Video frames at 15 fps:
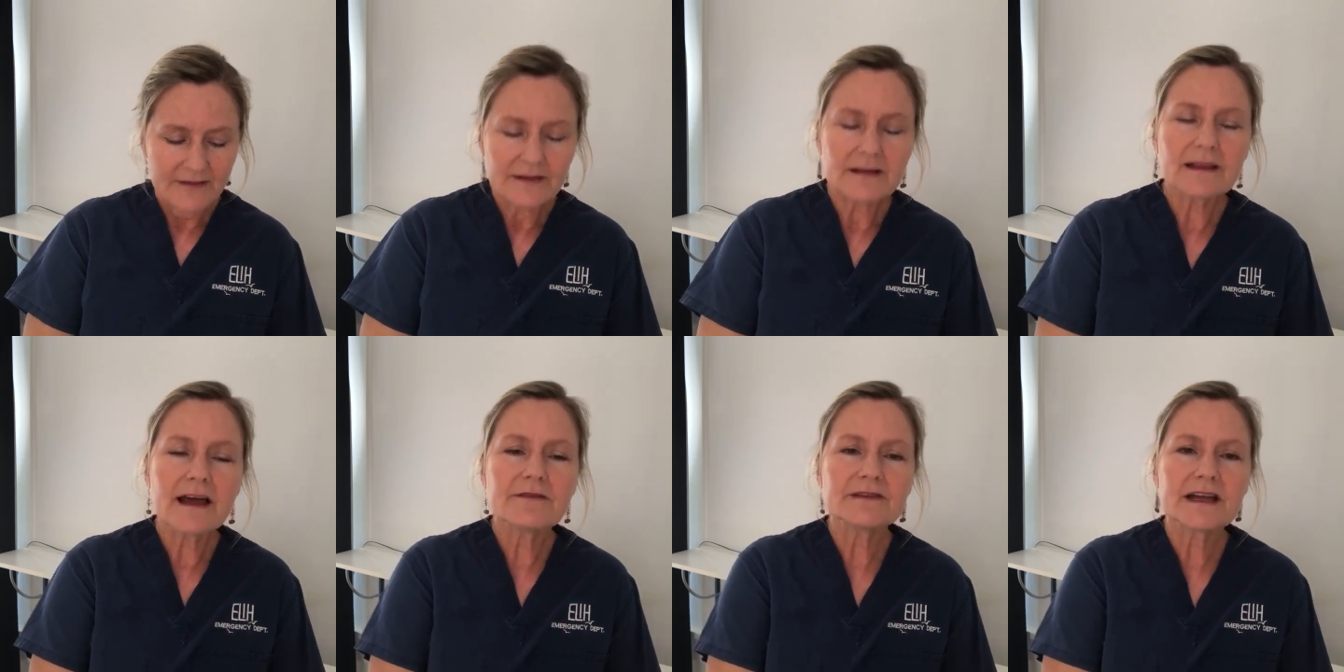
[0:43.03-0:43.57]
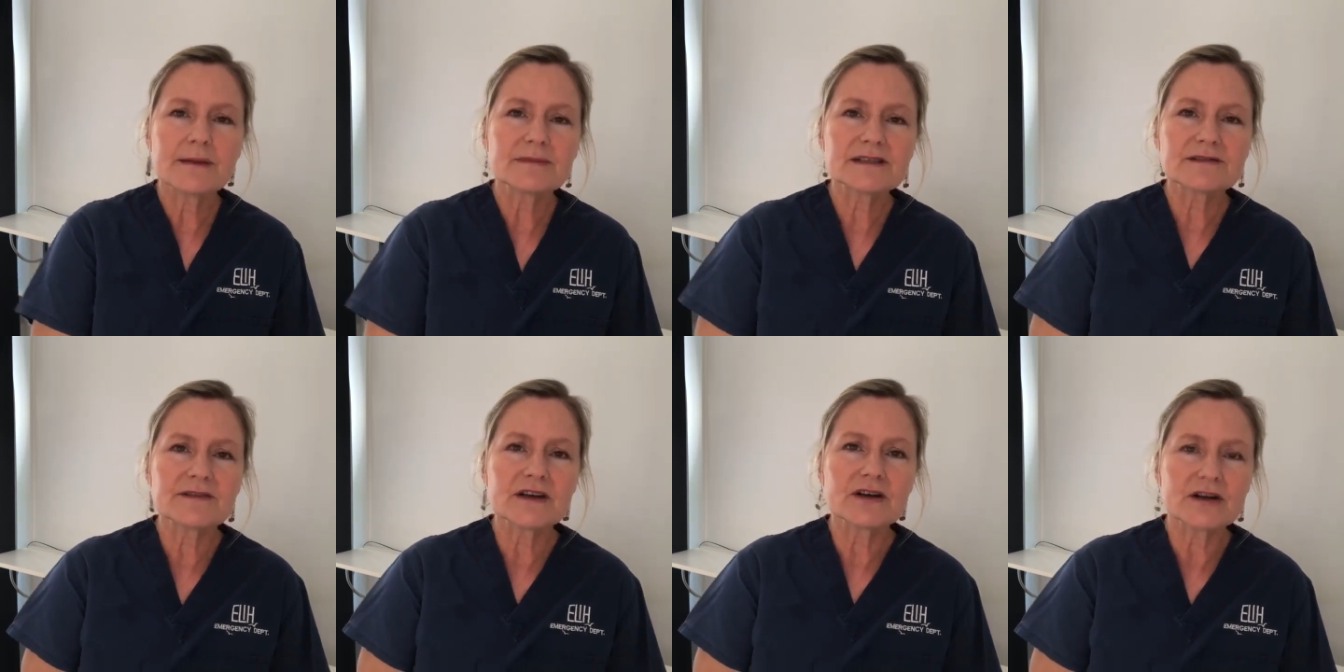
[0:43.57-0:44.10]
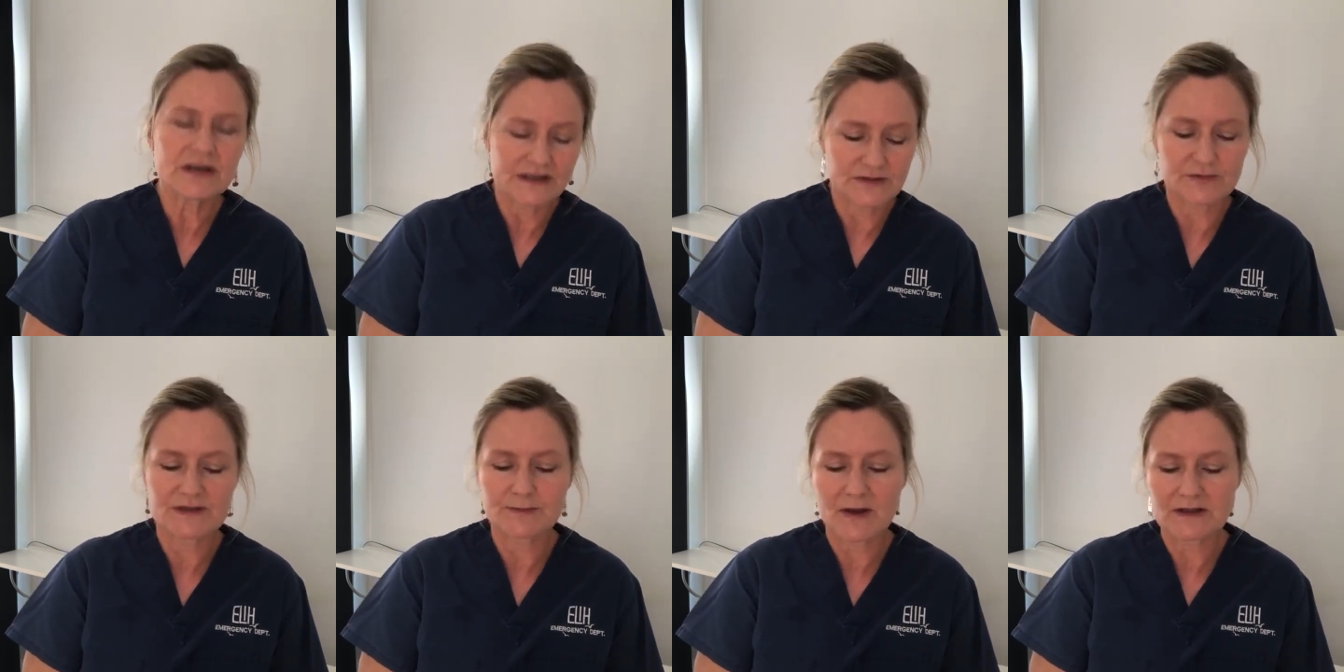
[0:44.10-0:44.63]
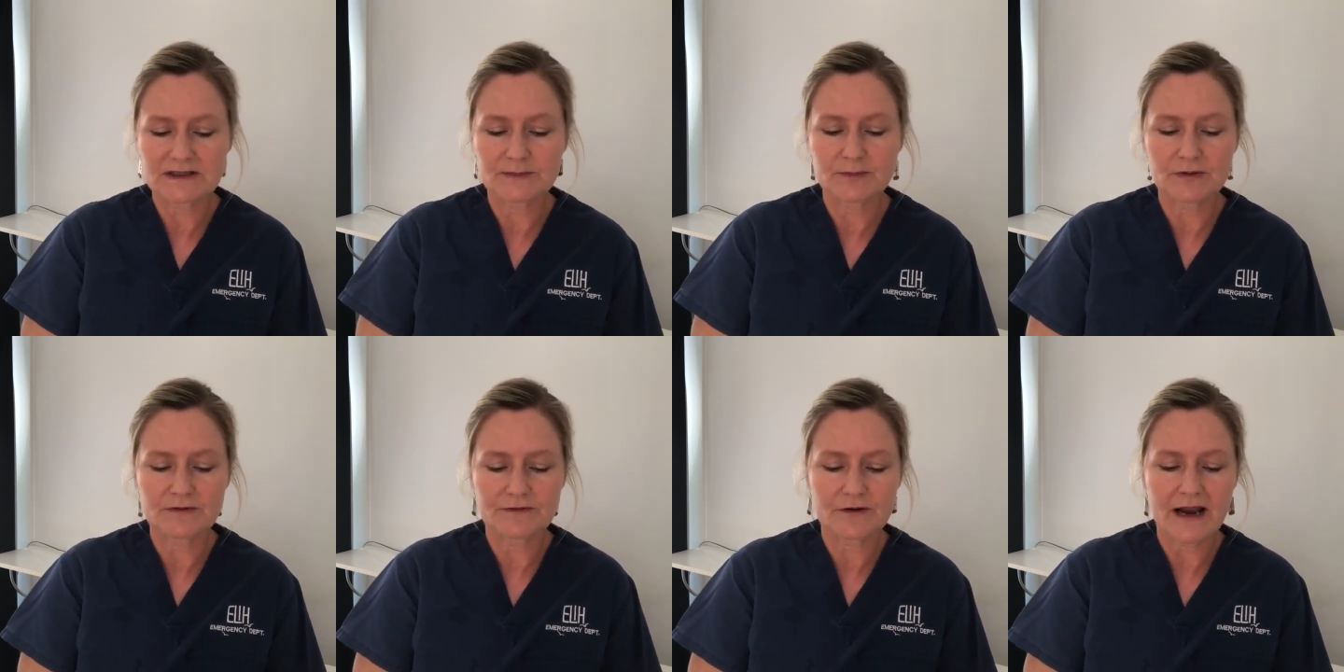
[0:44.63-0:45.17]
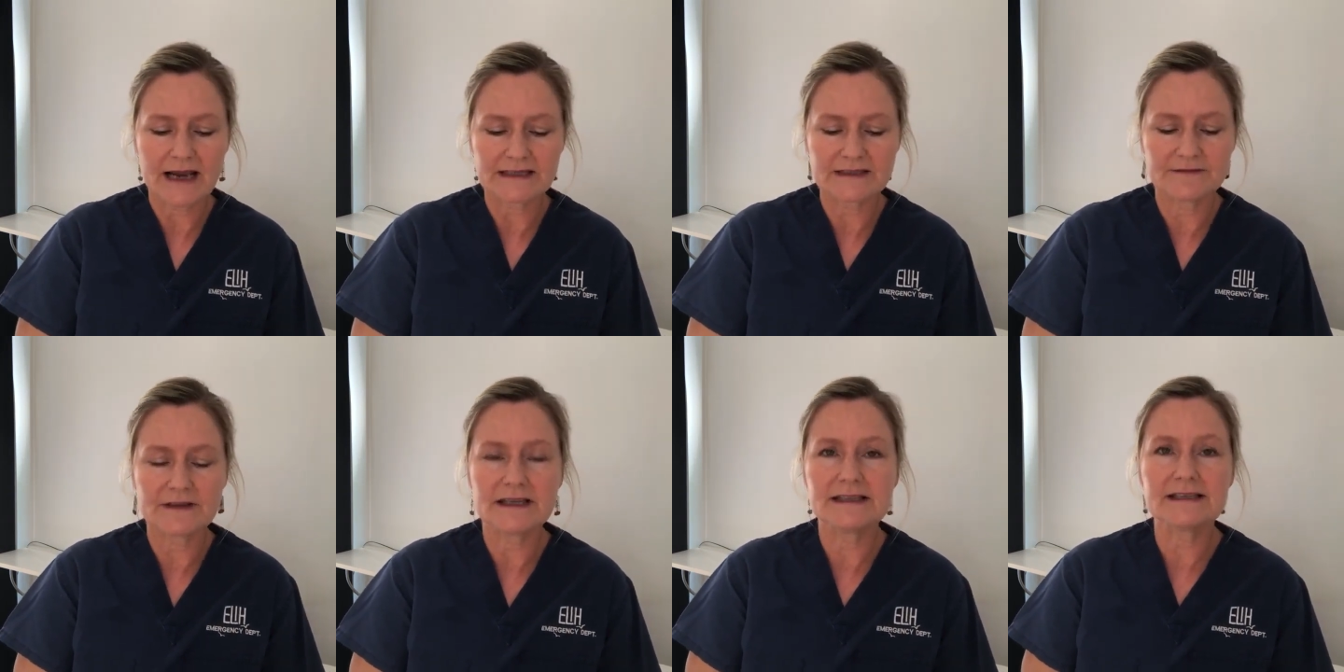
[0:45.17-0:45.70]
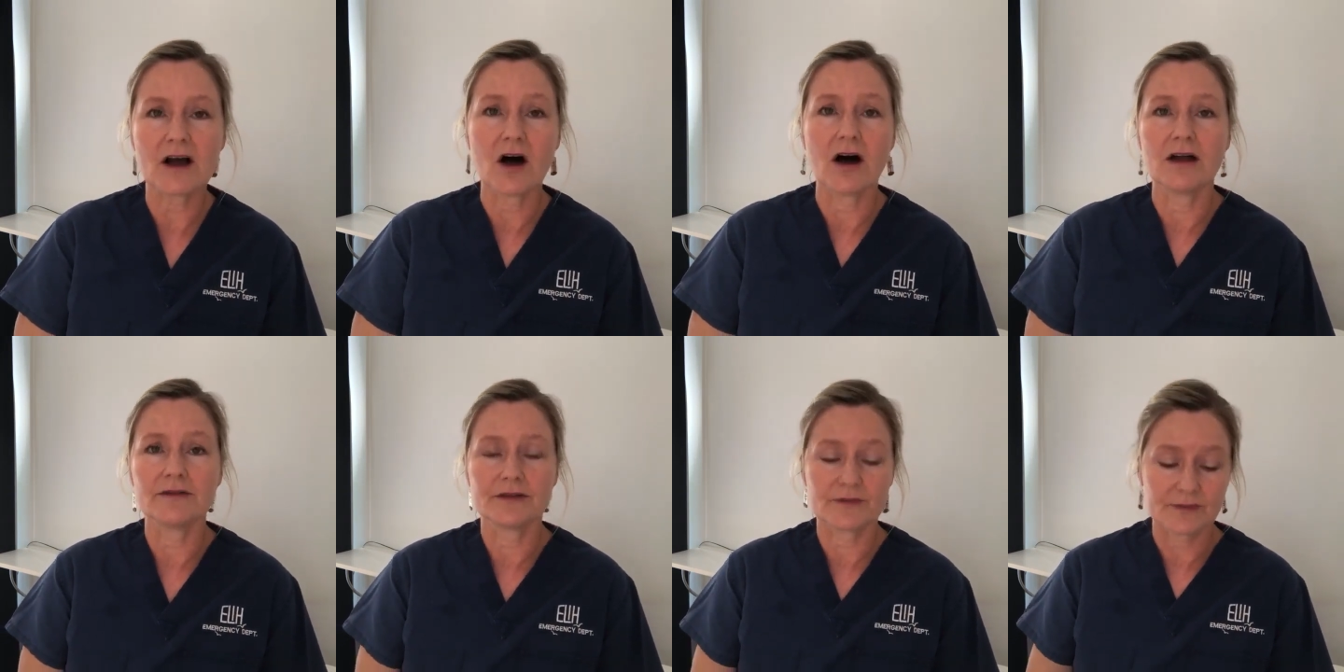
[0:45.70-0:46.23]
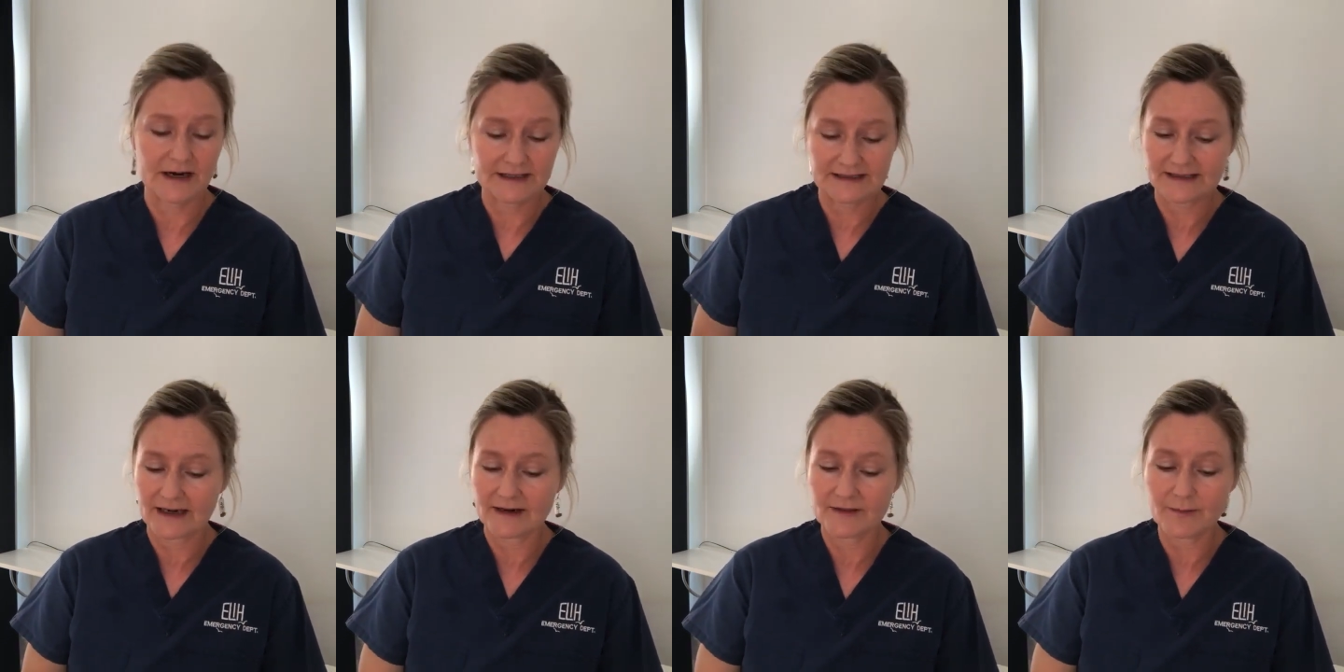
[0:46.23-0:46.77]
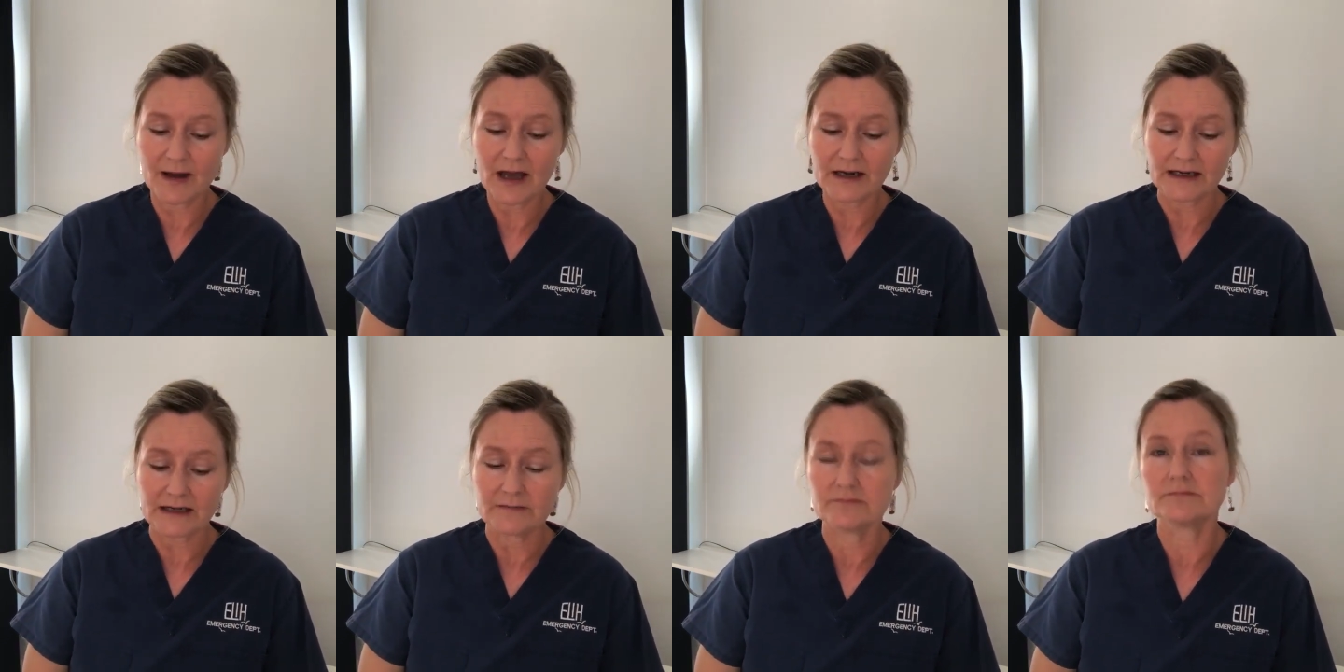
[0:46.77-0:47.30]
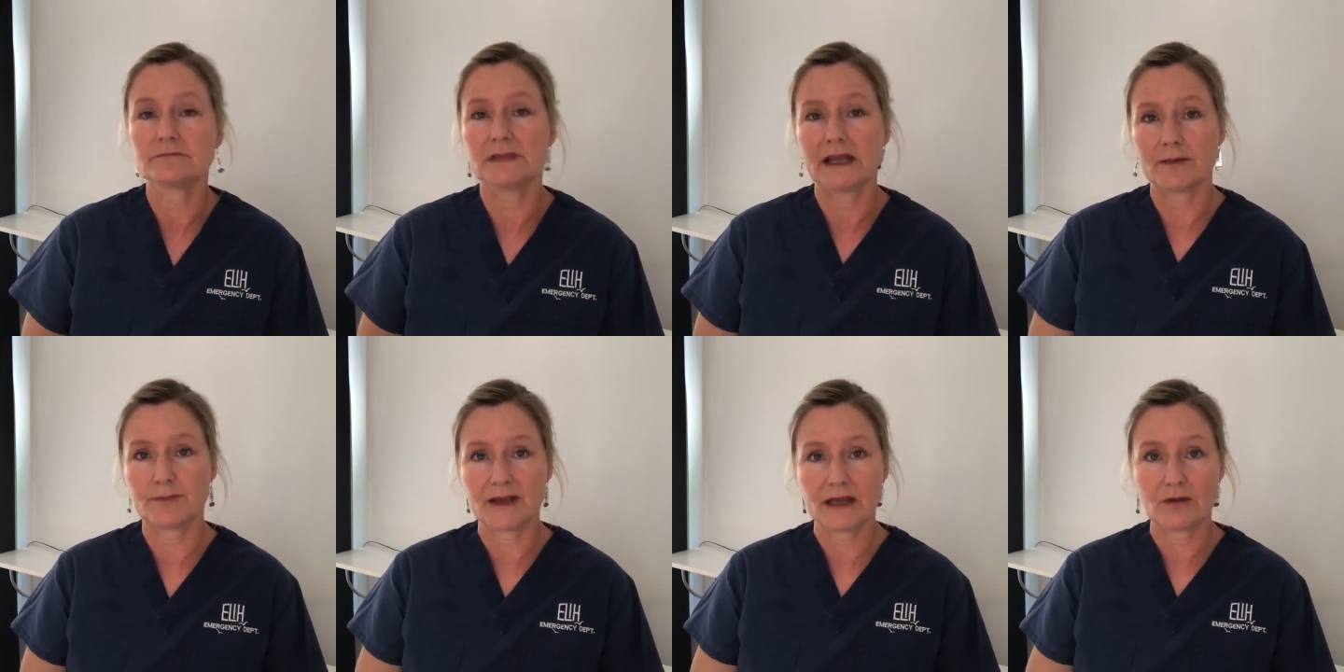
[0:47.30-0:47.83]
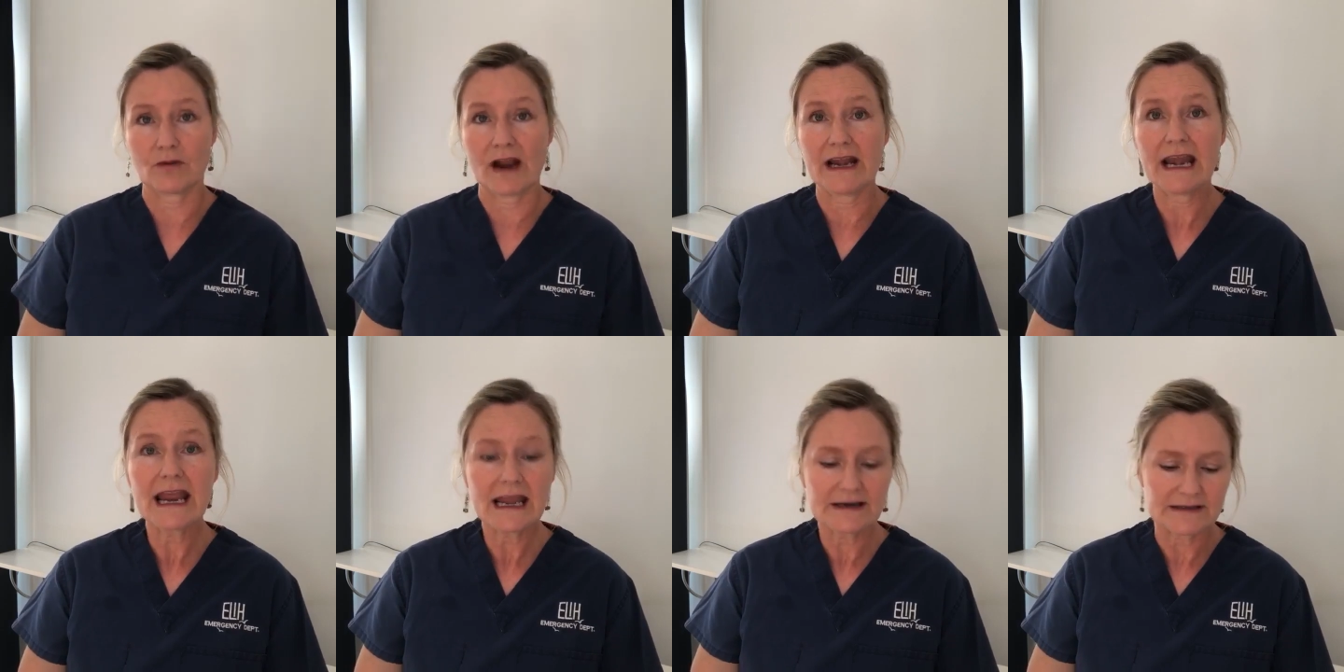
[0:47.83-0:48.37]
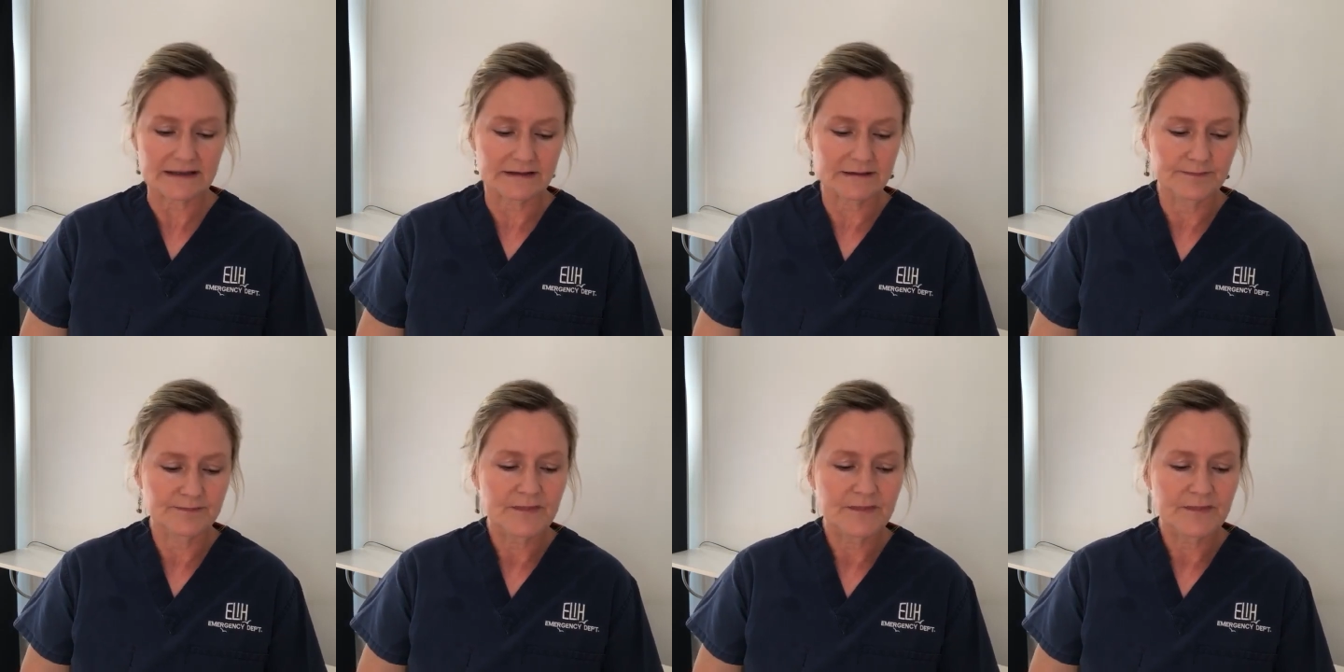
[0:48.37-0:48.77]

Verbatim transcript: The left hemisphere is responsible for activities on the right side of the body, like being right-handed.